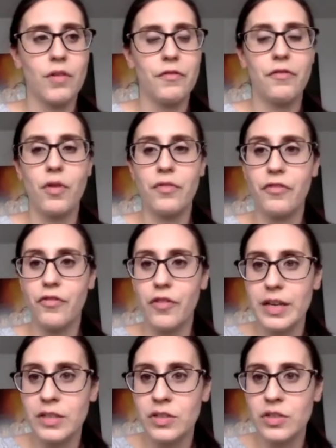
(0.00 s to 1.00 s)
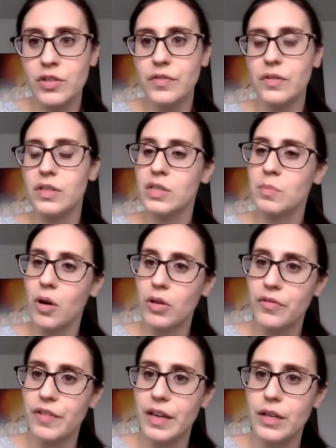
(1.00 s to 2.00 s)
for Fringe, for the smaller
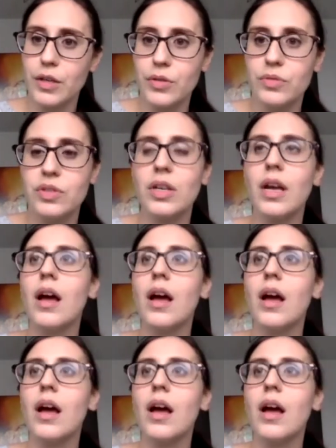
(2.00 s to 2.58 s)
venues,